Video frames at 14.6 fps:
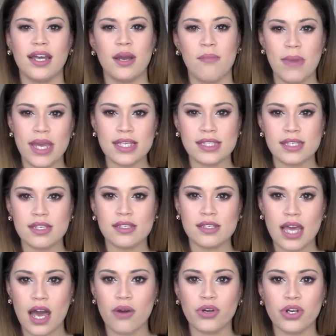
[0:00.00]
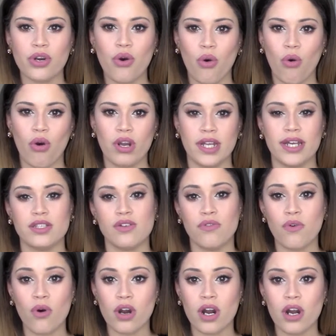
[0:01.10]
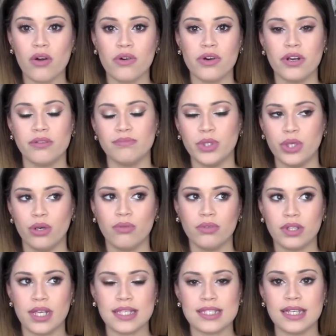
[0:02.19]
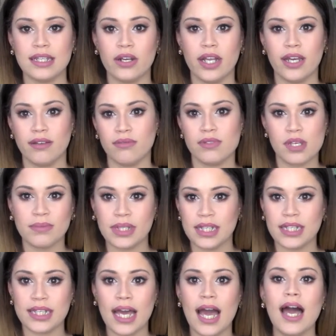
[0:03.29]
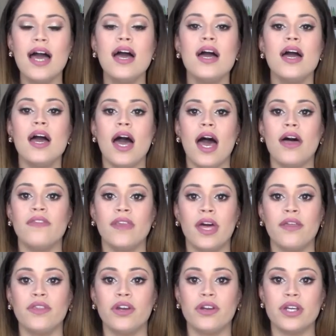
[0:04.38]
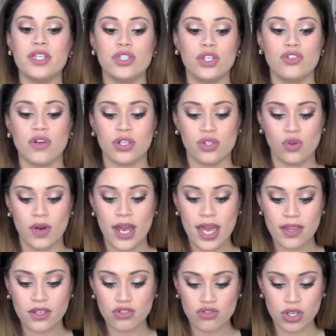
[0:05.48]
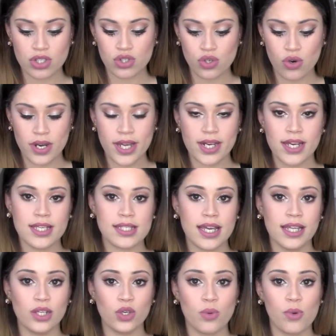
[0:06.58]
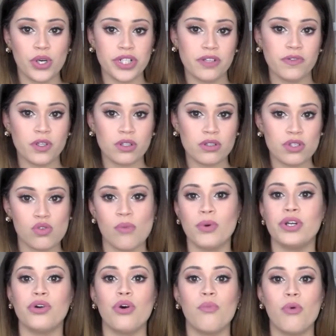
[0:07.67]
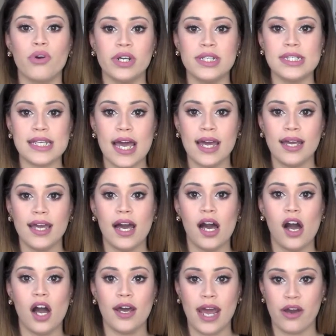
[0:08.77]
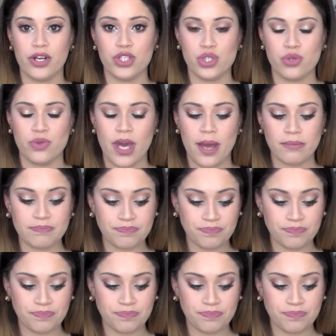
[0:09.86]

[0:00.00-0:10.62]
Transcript: Macy's counter, or like Sephora, or something like that. And then there is the drugstore. In the drugstore, it is a little more difficult, so I'm gonna go more in depth on how to do that.